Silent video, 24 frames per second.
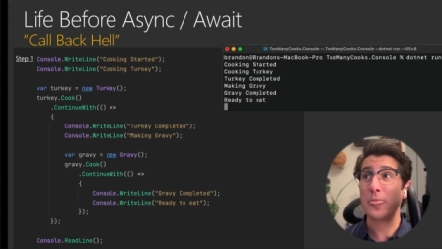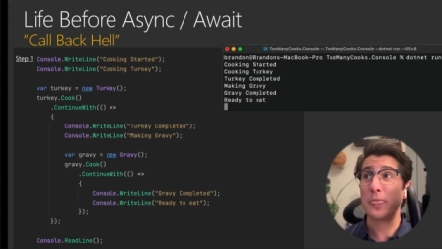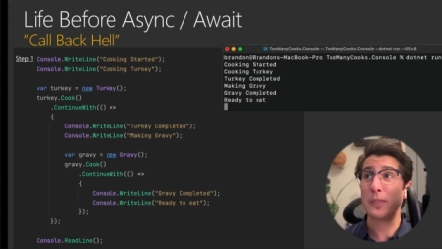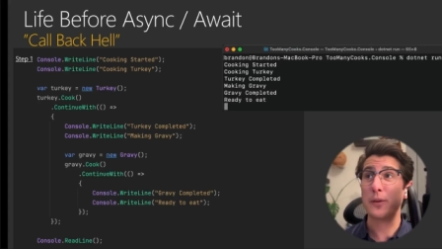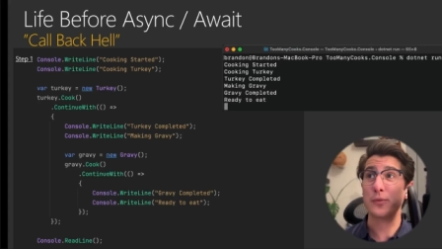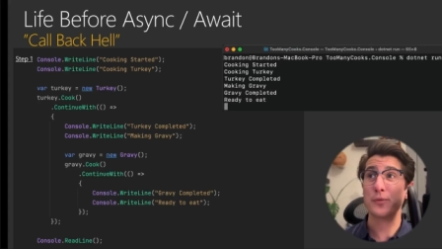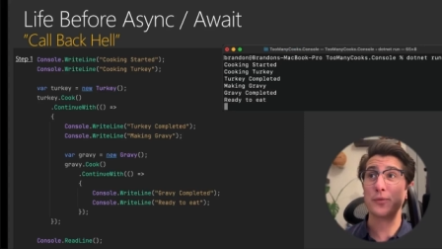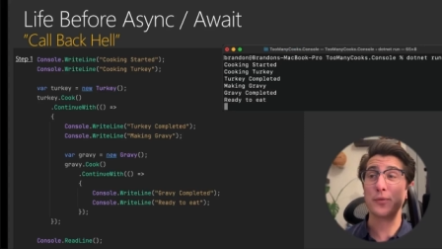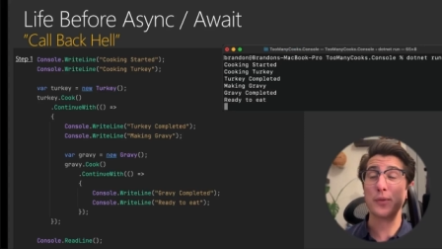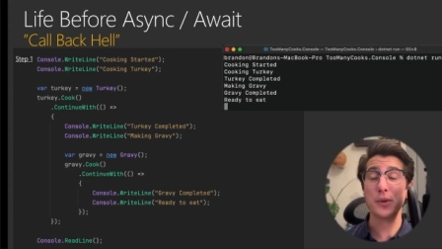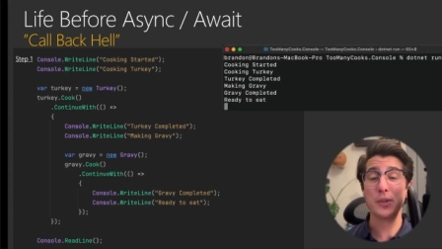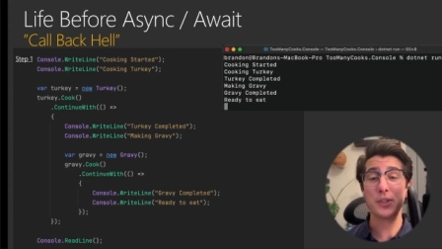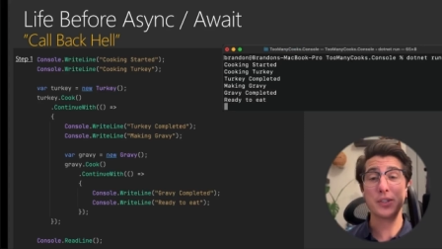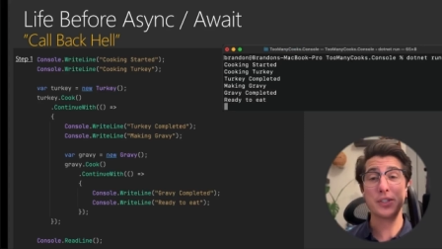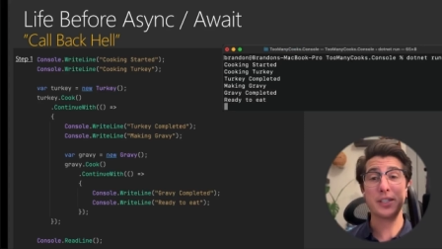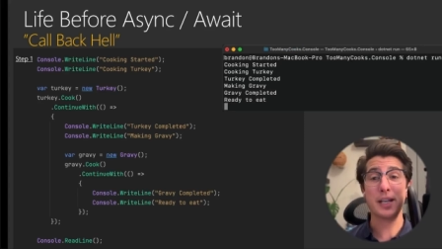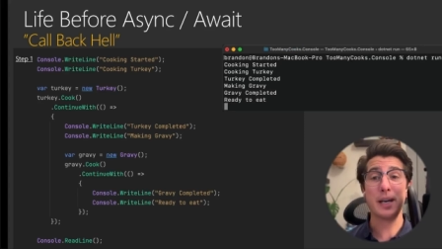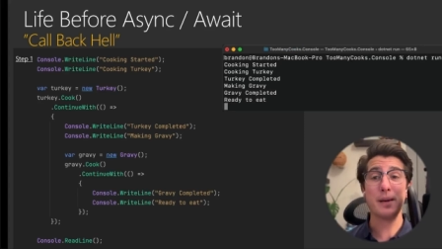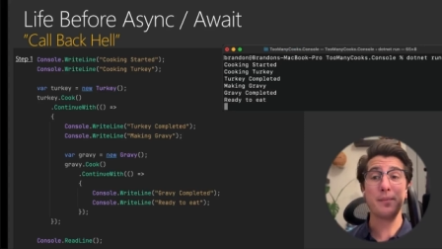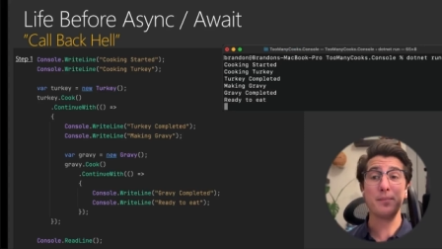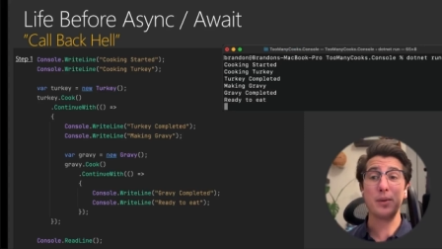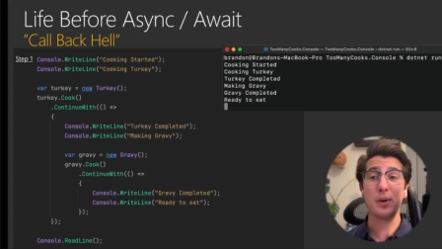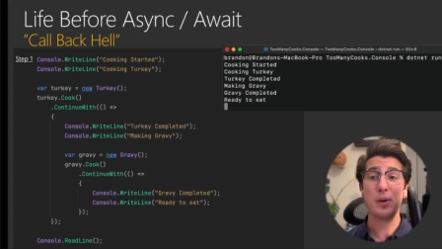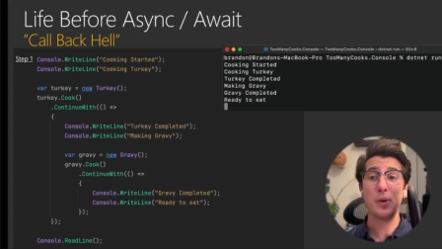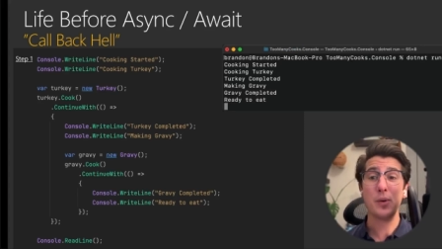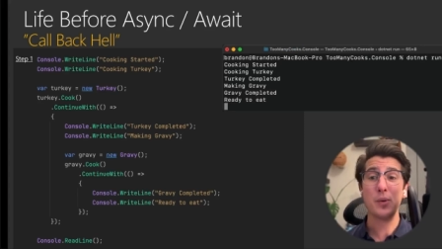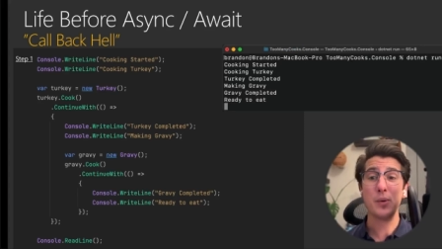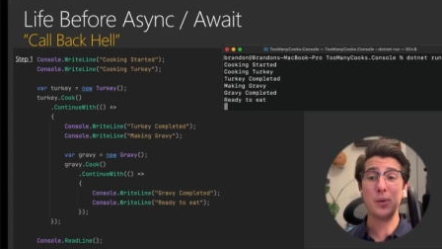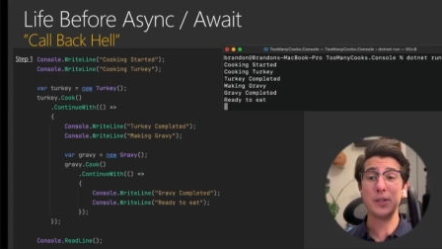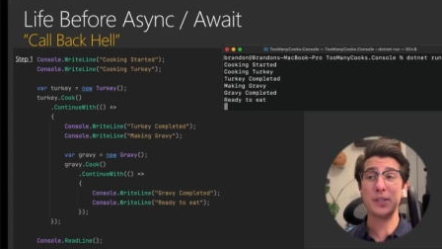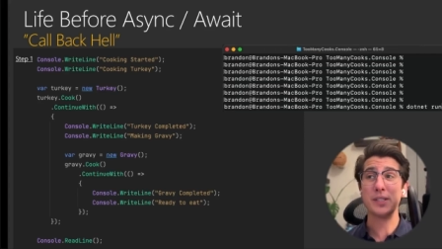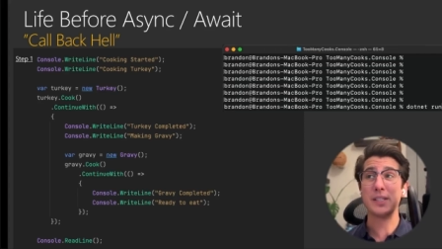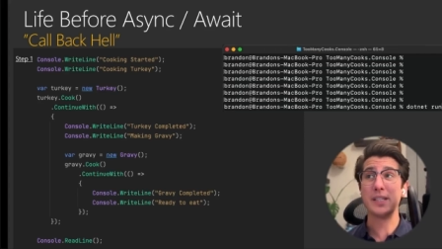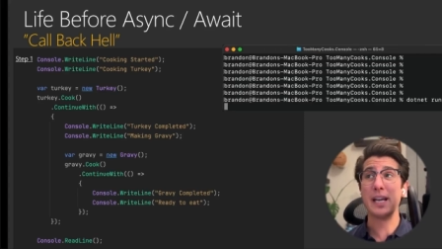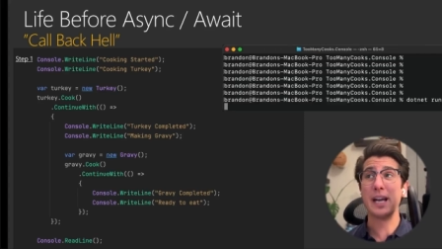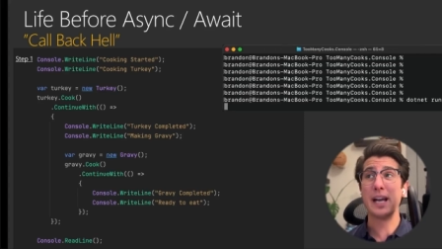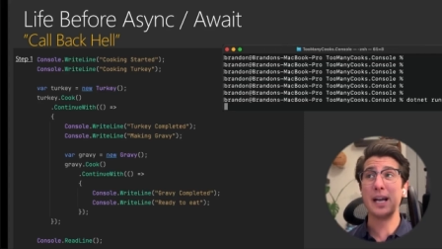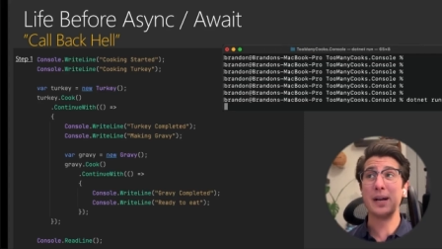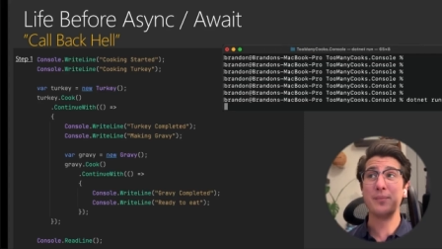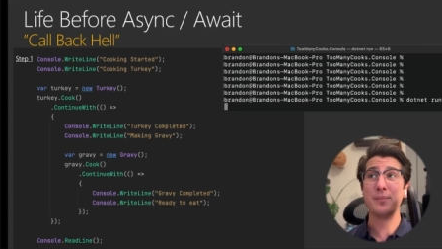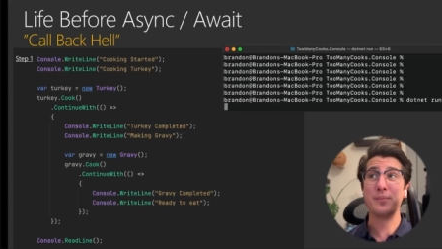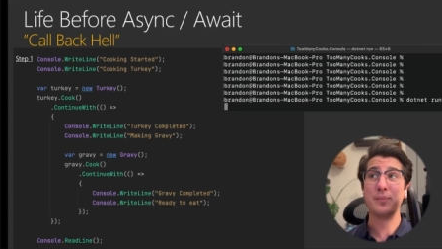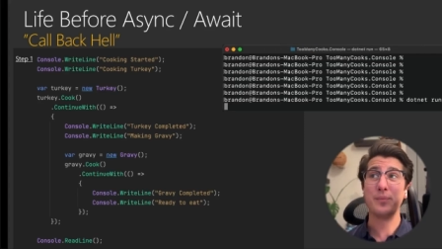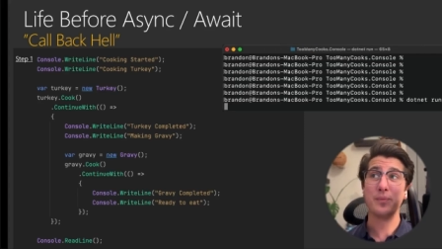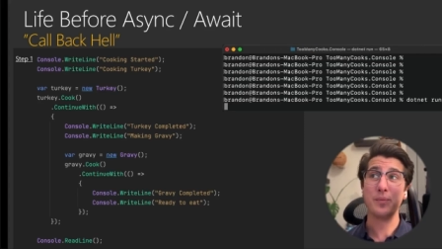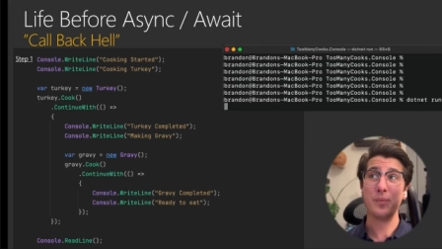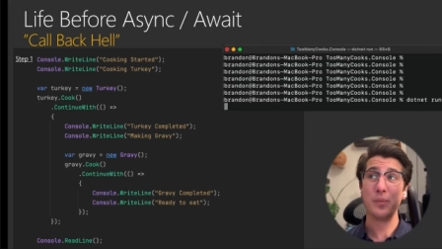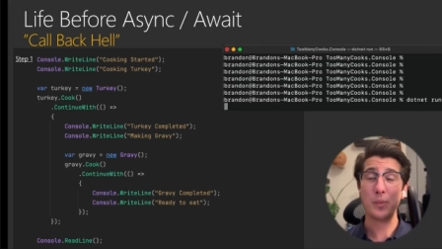the first step was that
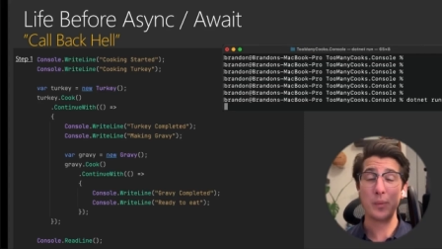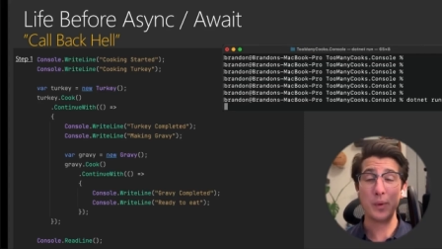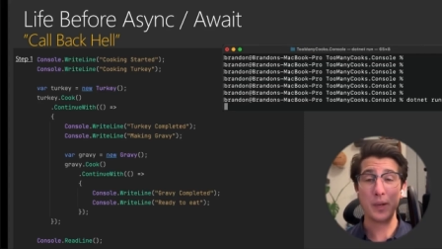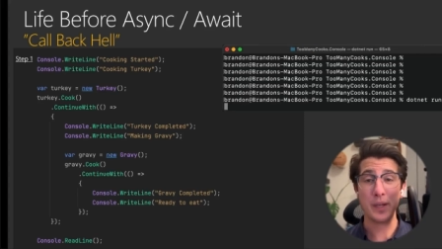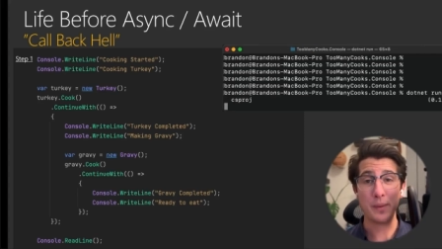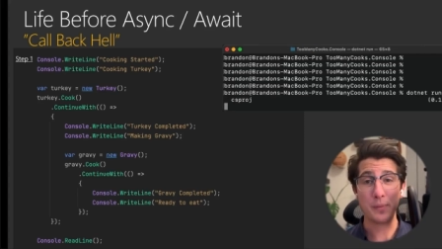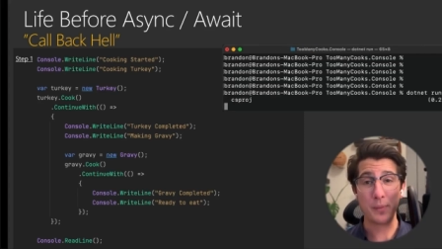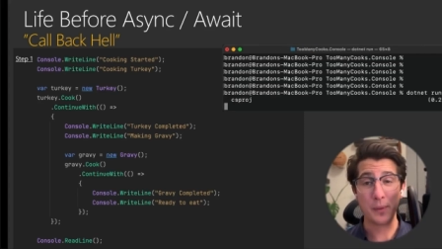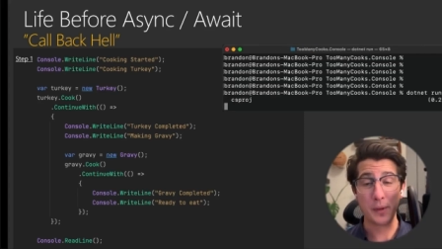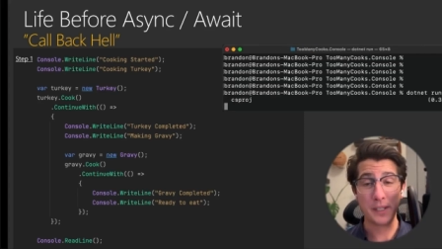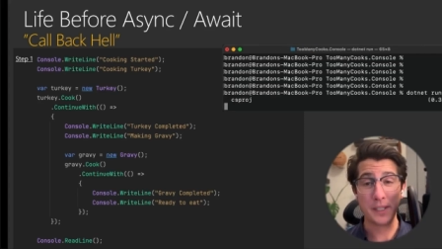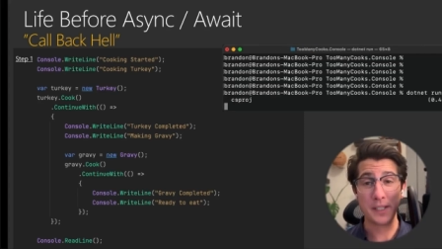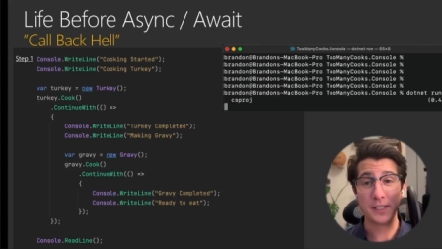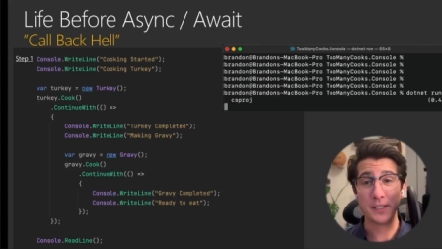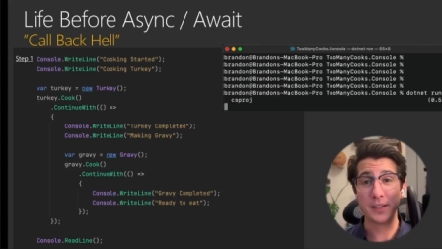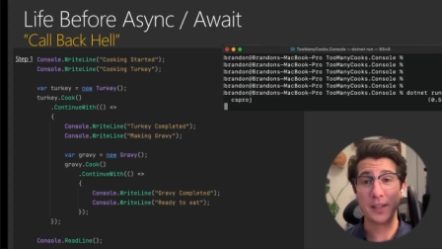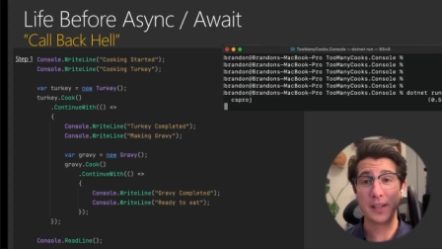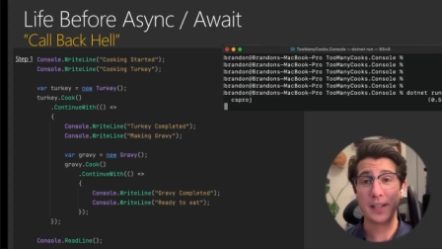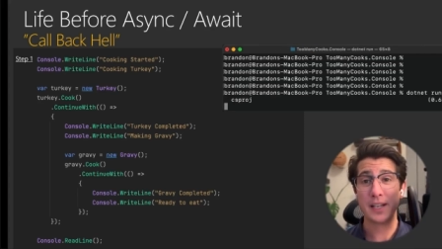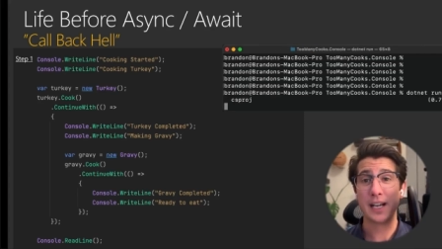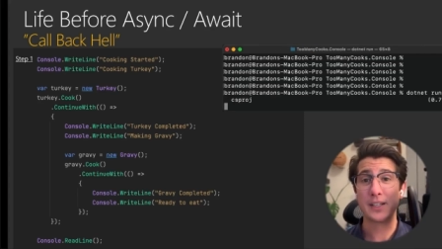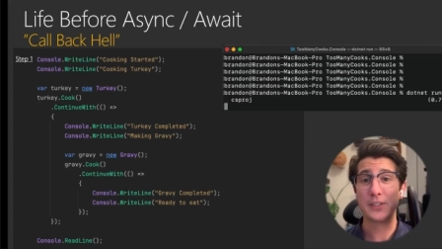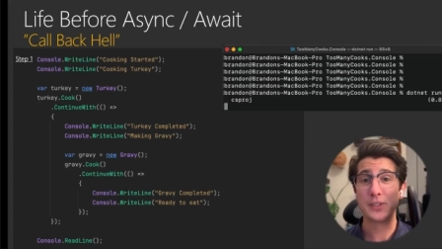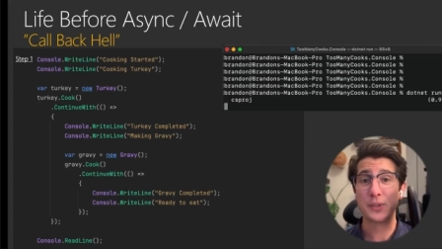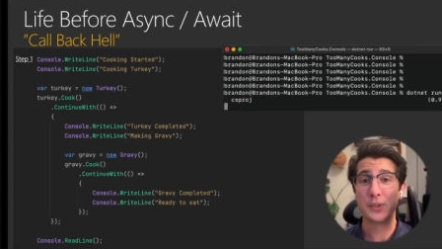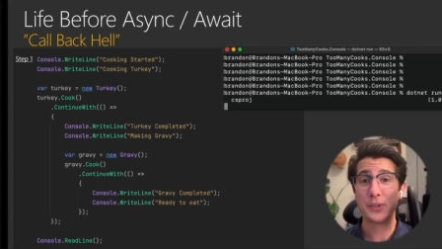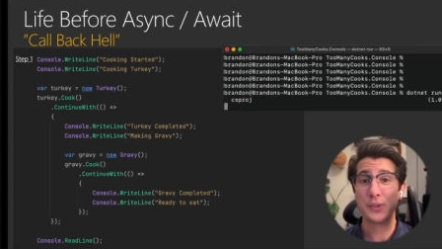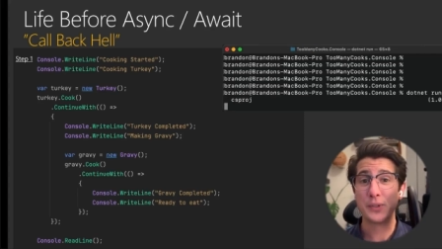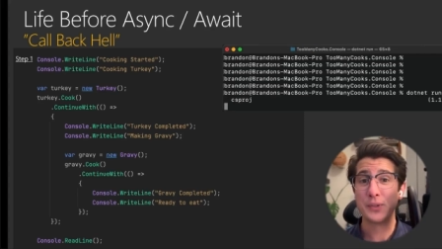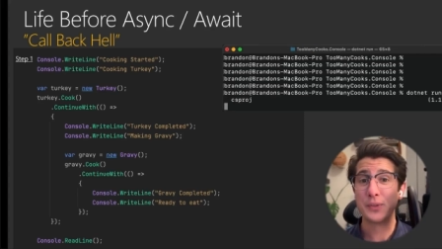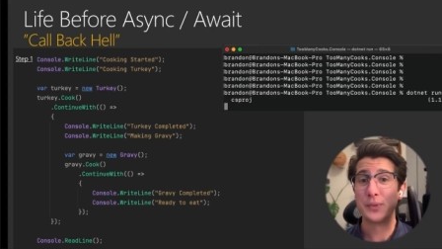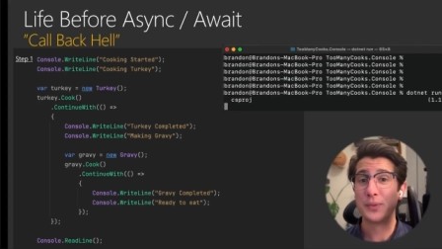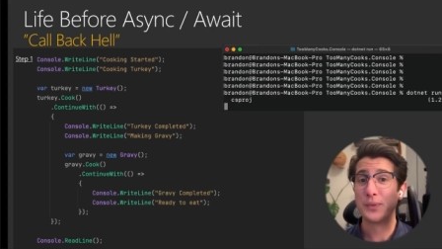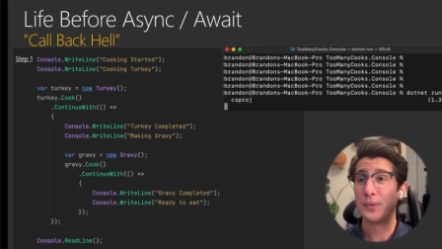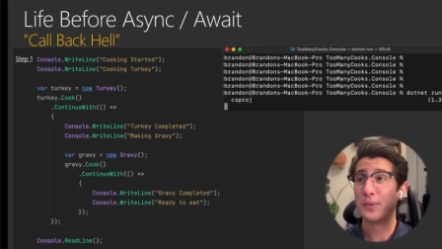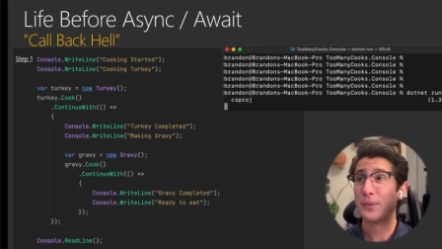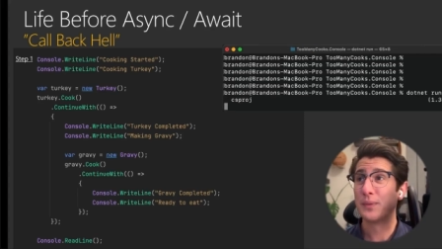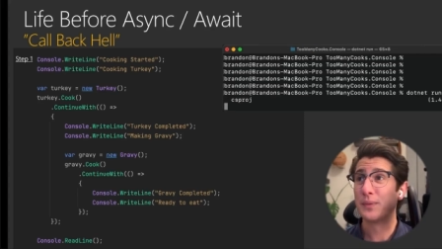we printed to the console,